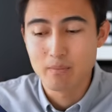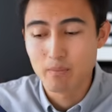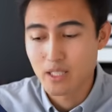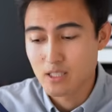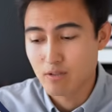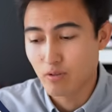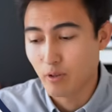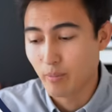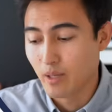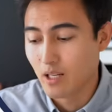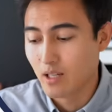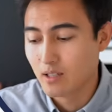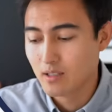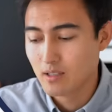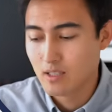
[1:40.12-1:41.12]
the MATCH
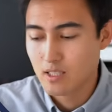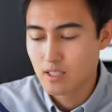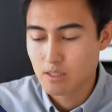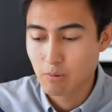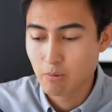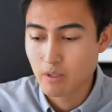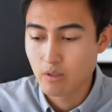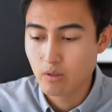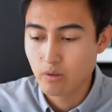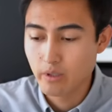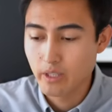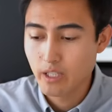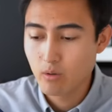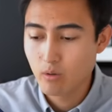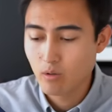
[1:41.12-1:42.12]
formula. So we'll
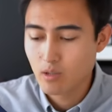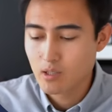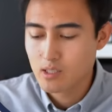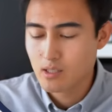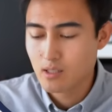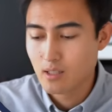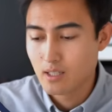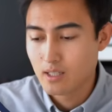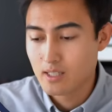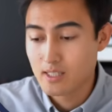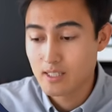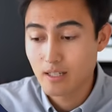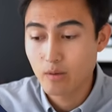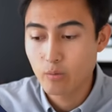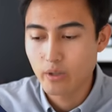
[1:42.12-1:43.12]
go equals,
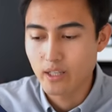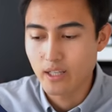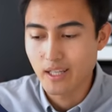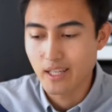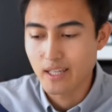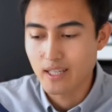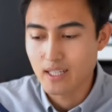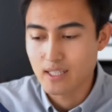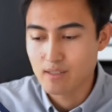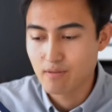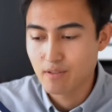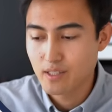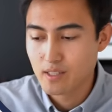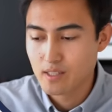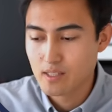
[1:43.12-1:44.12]
start with the INDEX
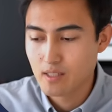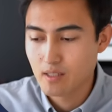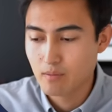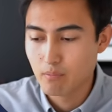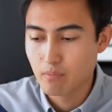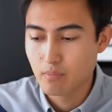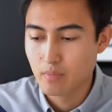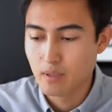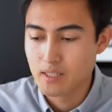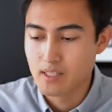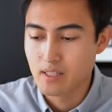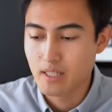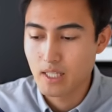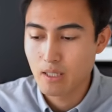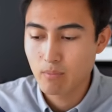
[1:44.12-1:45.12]
first, press
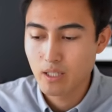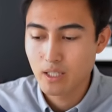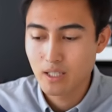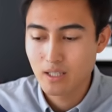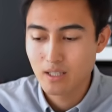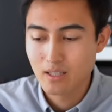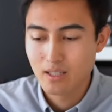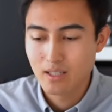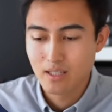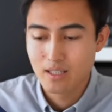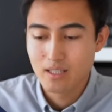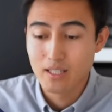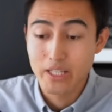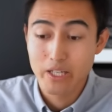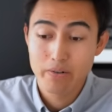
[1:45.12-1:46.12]
the tab key.
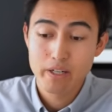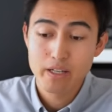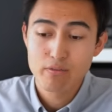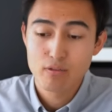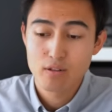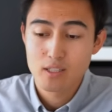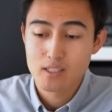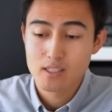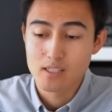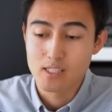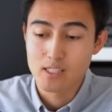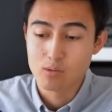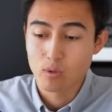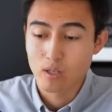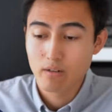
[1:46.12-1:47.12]
The array for us
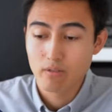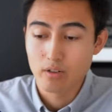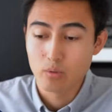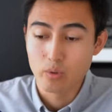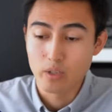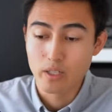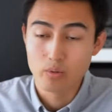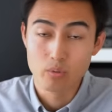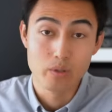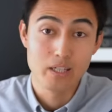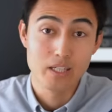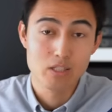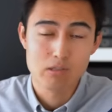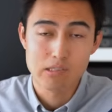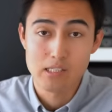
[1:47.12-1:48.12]
is whatever we're
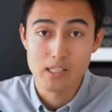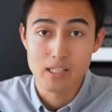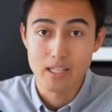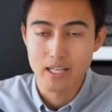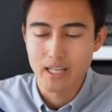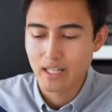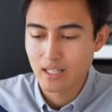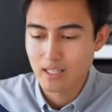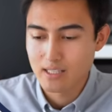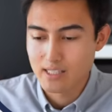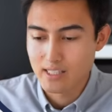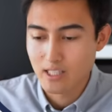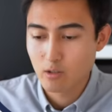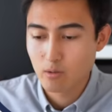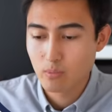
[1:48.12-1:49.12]
interested in getting as
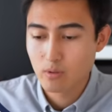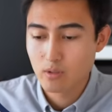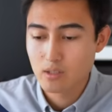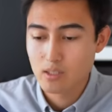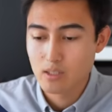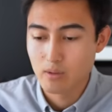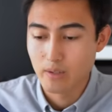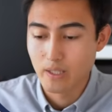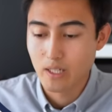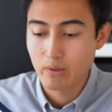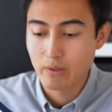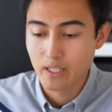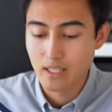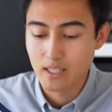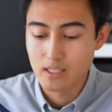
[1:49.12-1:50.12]
the output. So in
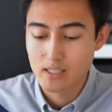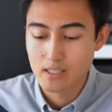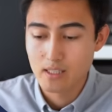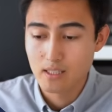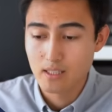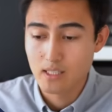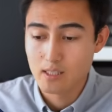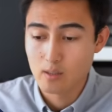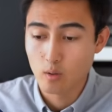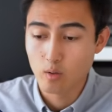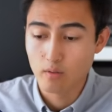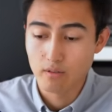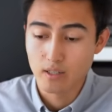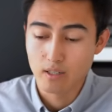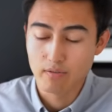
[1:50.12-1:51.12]
our case, it's all
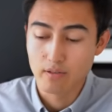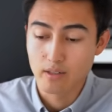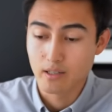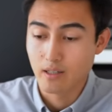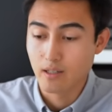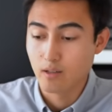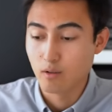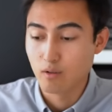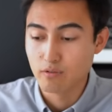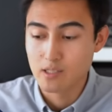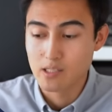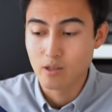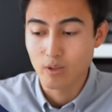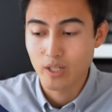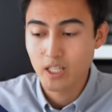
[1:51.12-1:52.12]
of the different
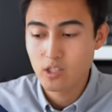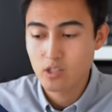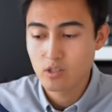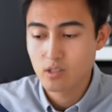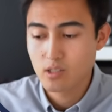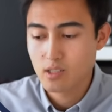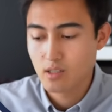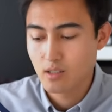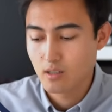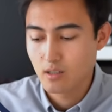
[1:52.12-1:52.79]
office locations,